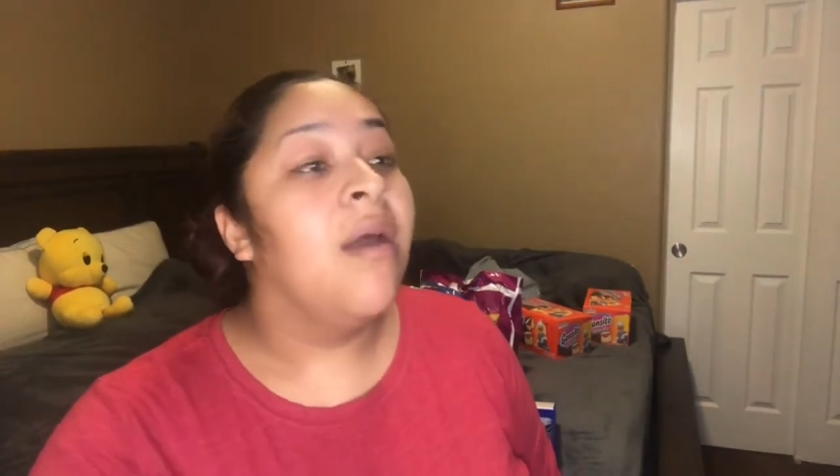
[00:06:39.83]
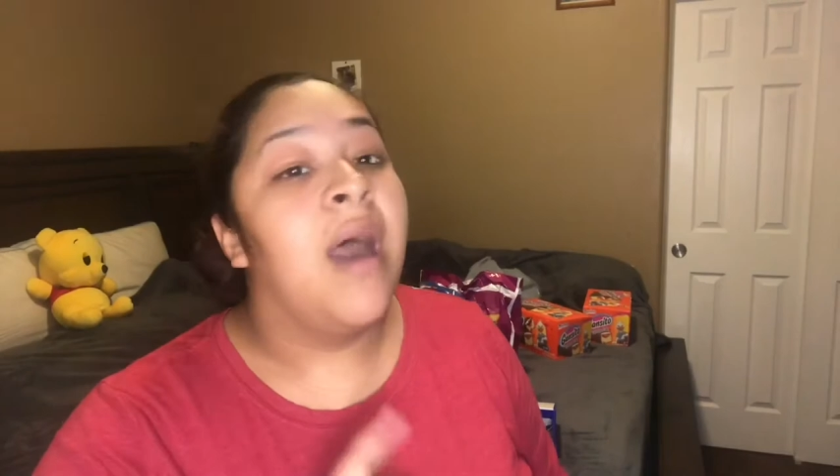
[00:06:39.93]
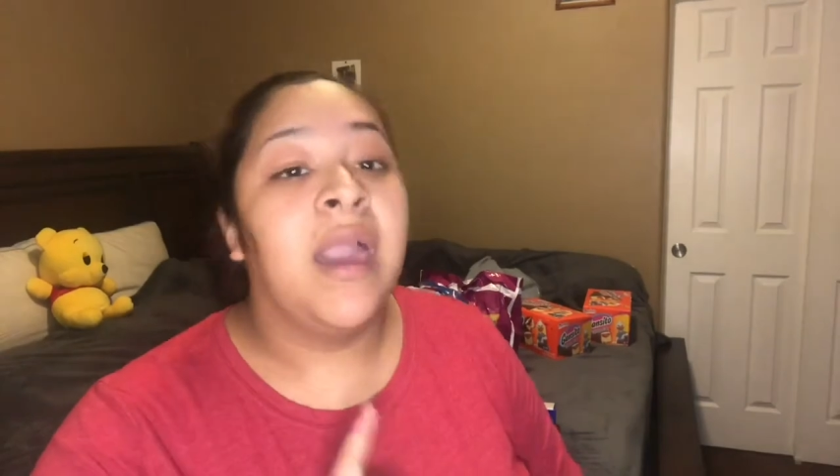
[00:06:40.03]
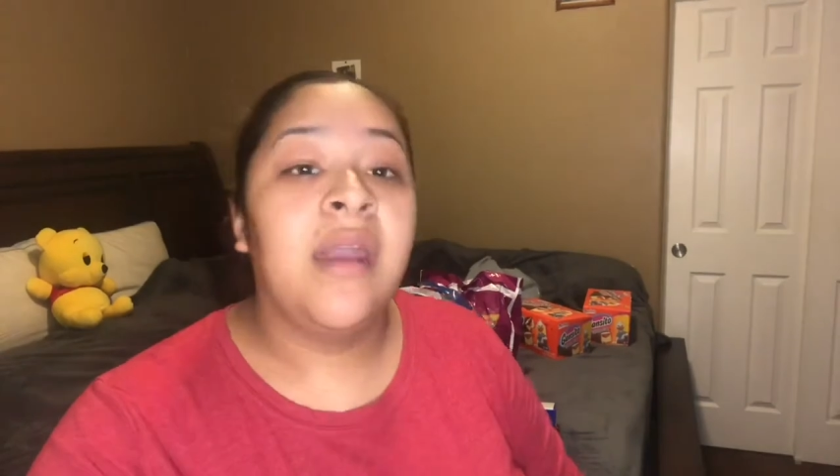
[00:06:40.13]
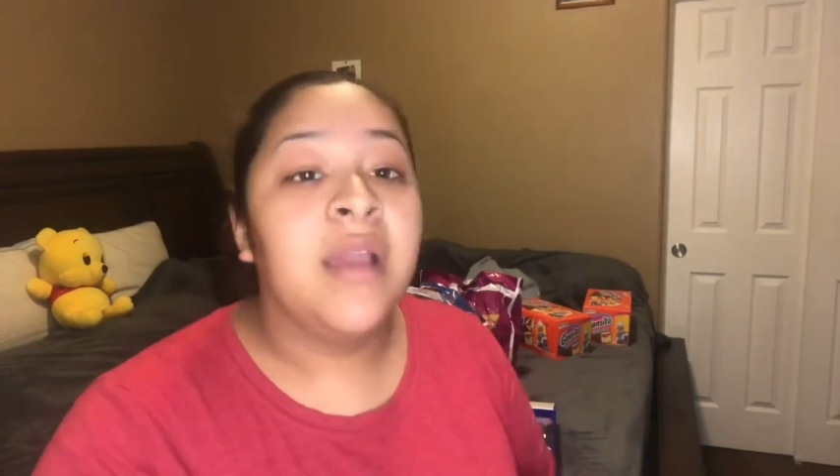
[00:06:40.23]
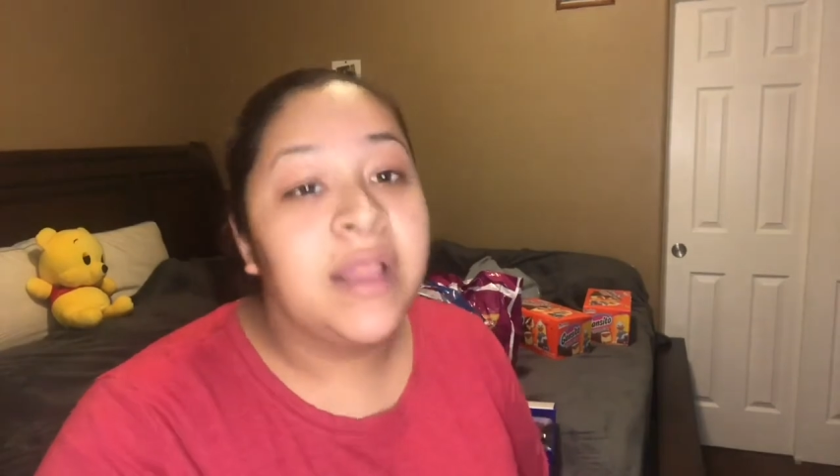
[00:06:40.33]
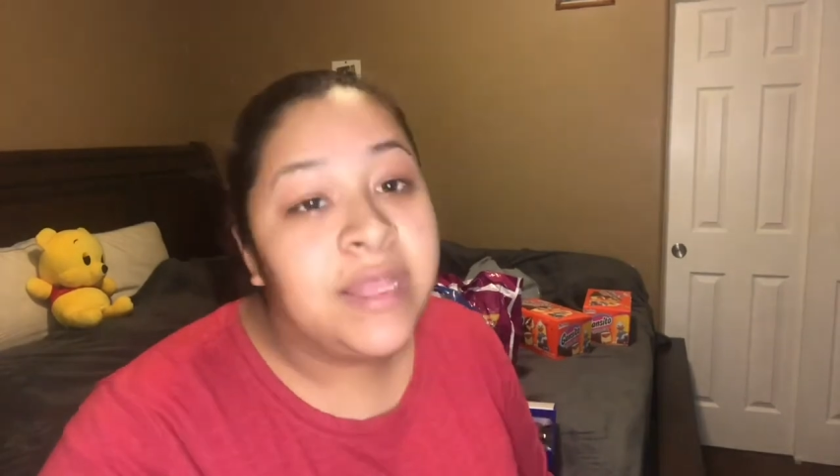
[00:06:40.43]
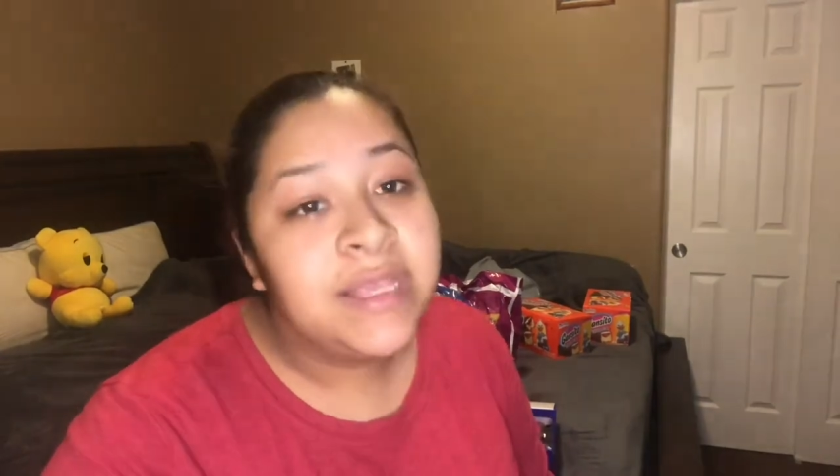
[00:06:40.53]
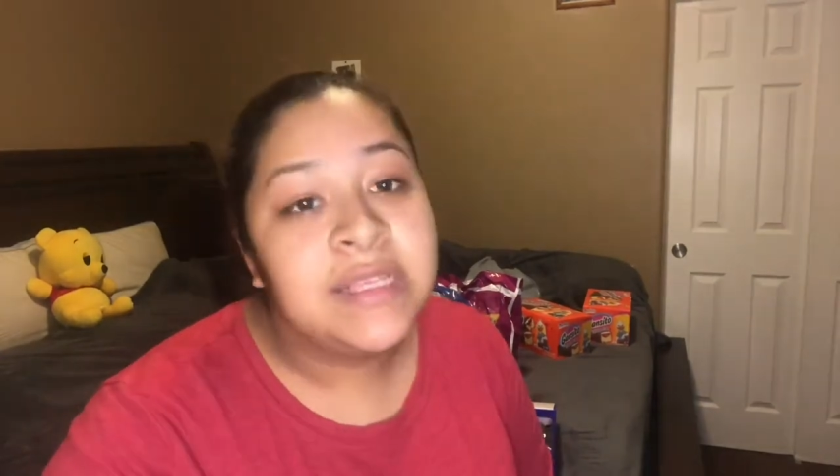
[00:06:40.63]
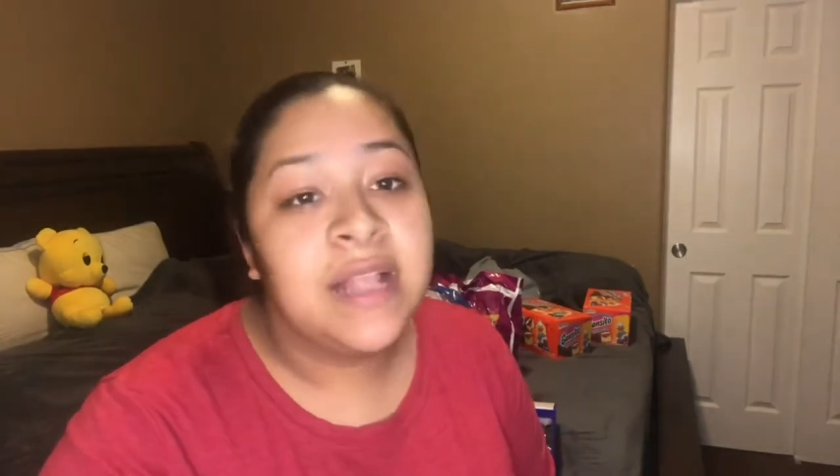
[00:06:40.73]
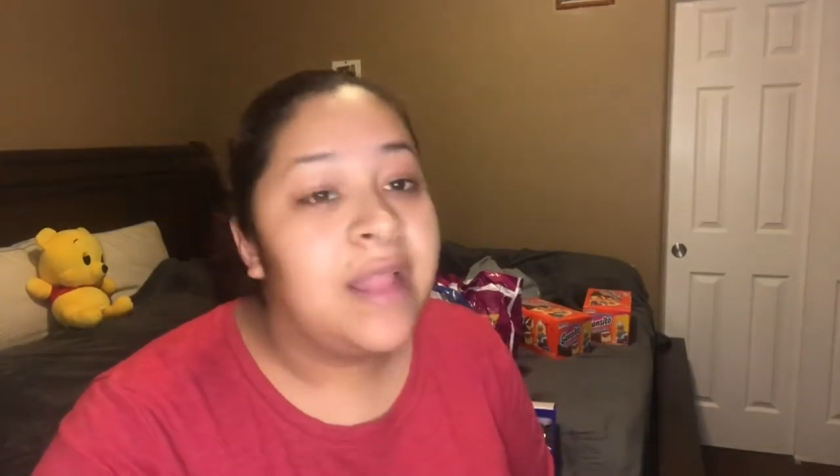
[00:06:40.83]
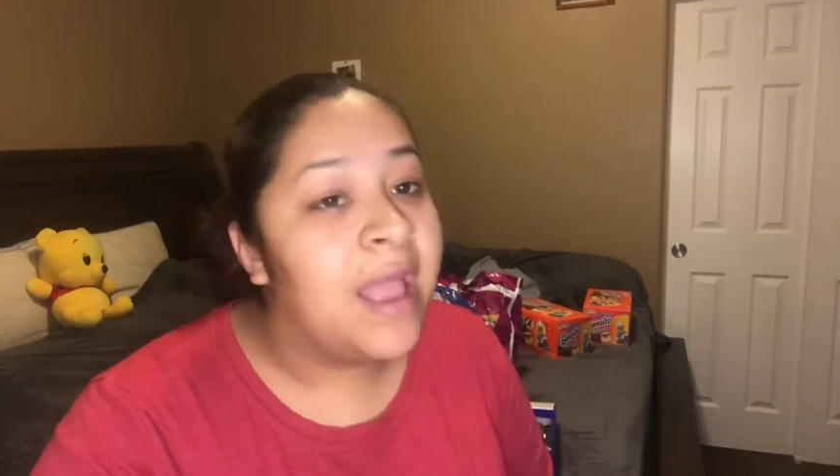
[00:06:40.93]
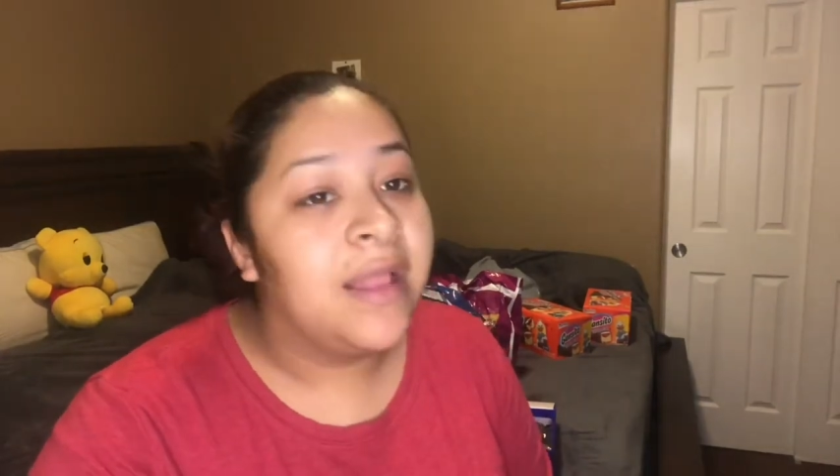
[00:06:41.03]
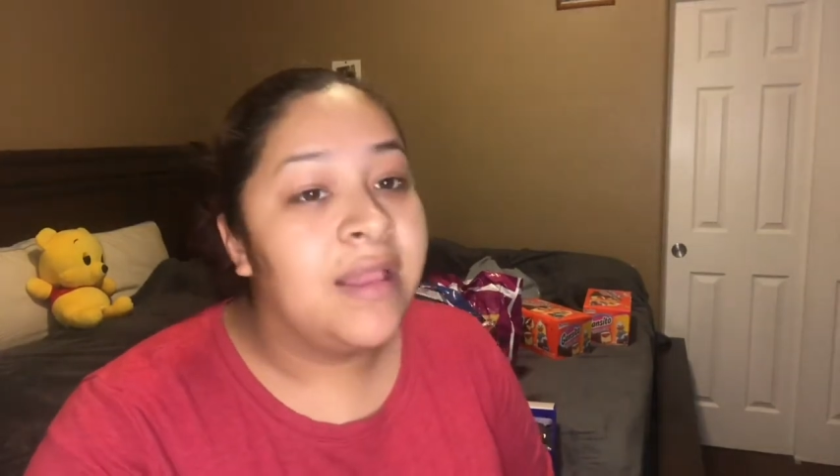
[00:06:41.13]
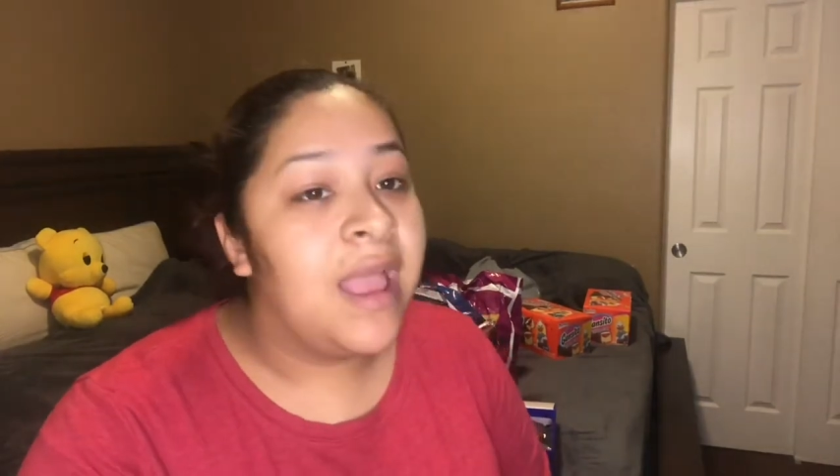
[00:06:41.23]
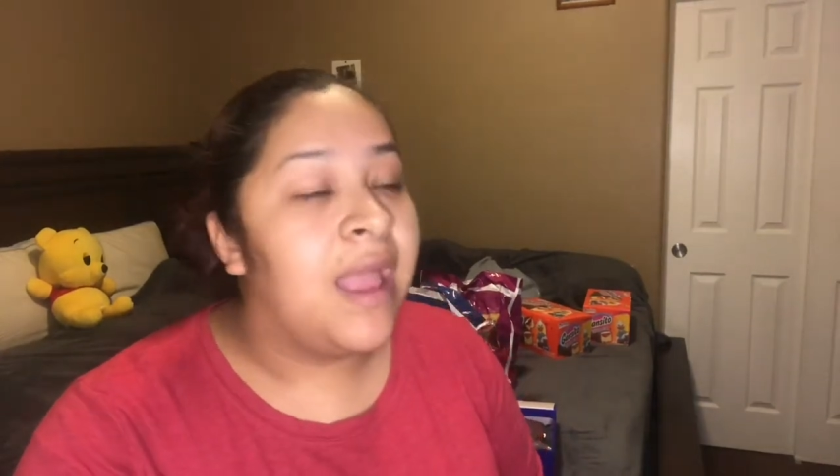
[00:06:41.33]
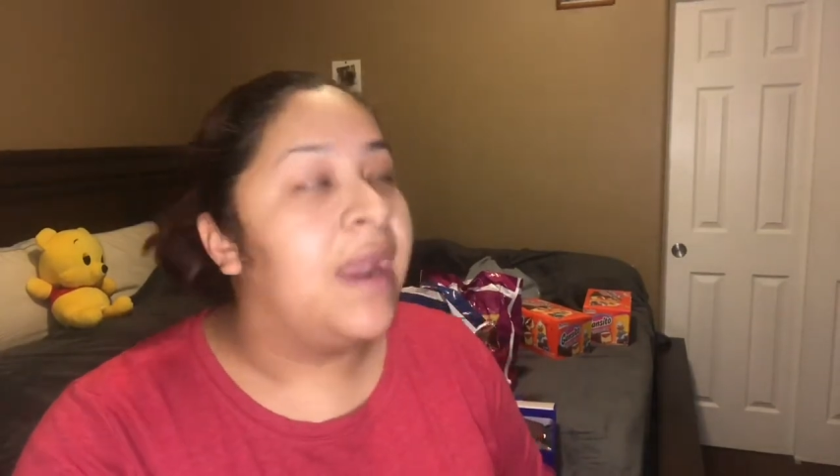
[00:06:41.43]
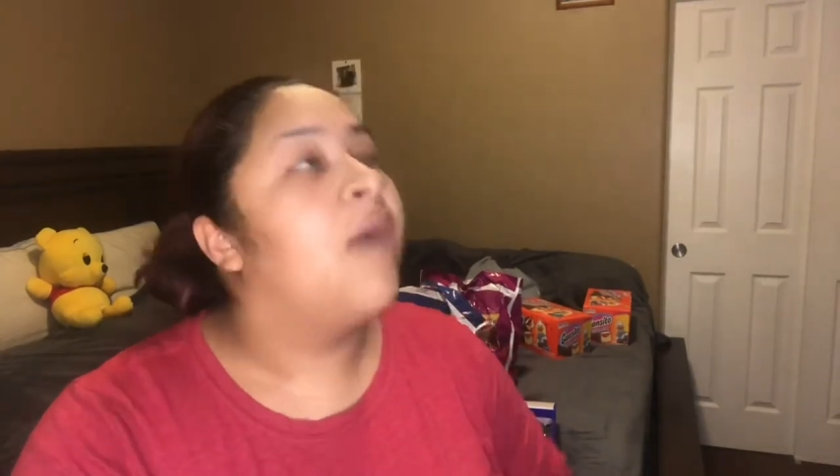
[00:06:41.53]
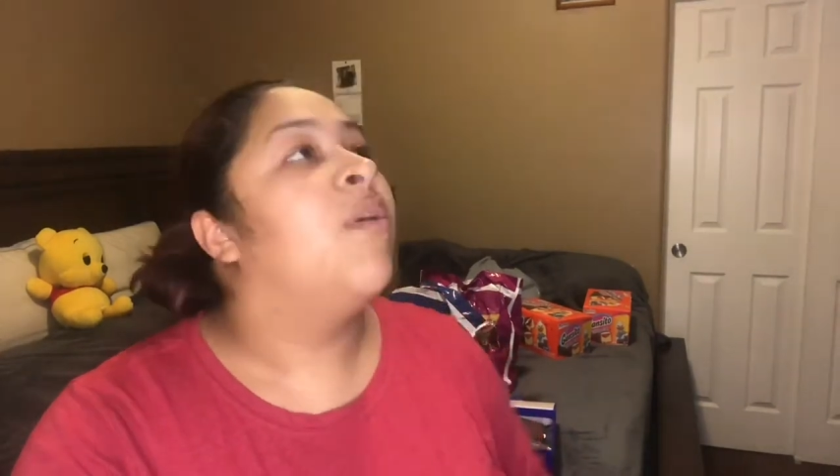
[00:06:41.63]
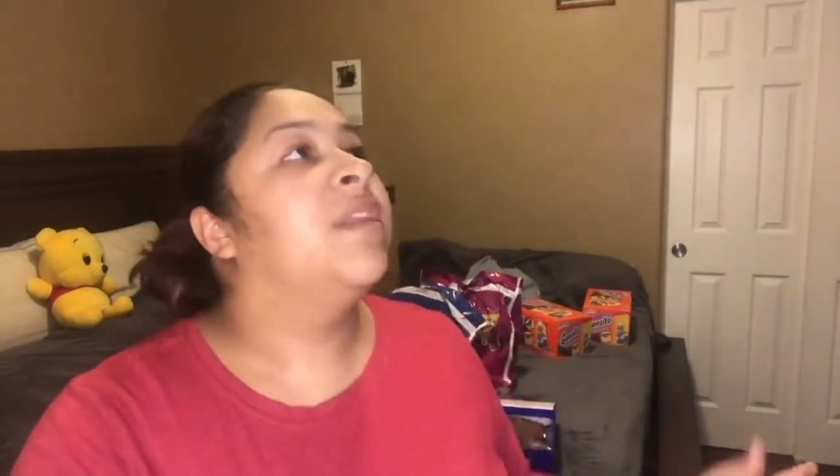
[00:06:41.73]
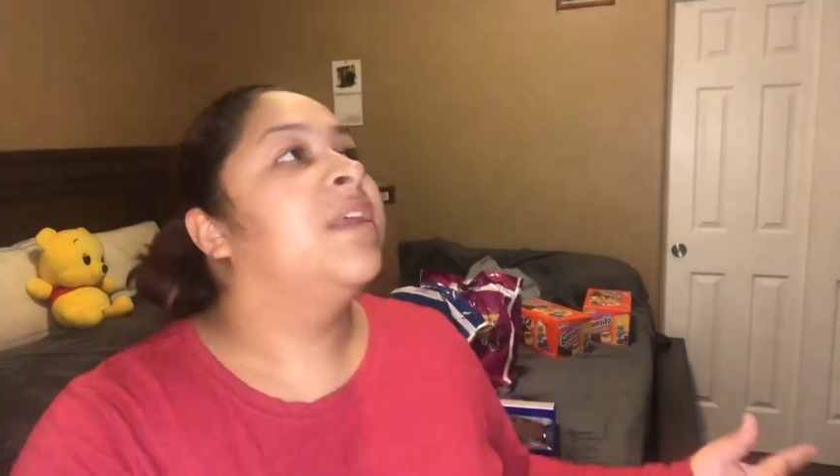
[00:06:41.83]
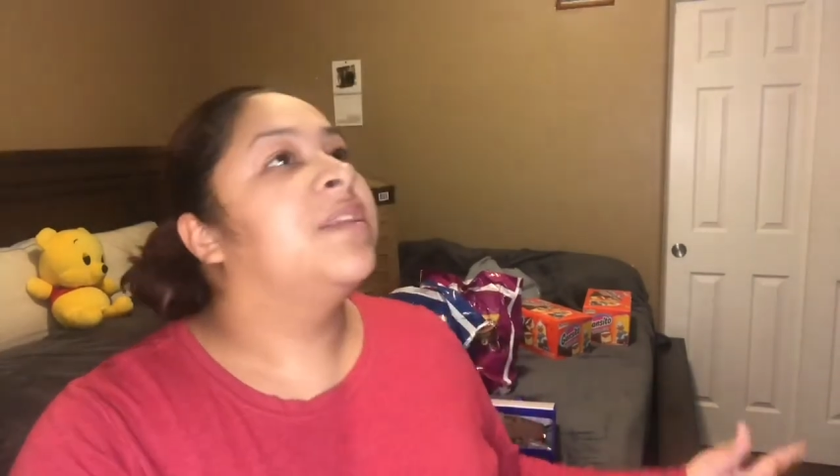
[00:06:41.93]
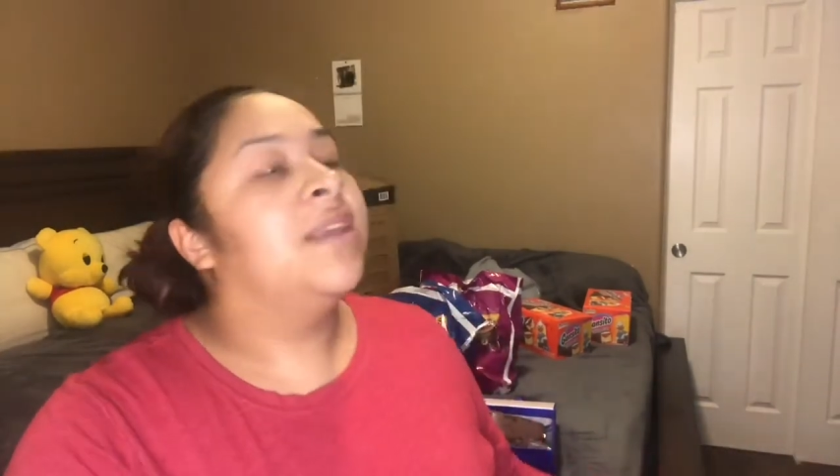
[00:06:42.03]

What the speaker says: I gotta get this and that and that and I want this.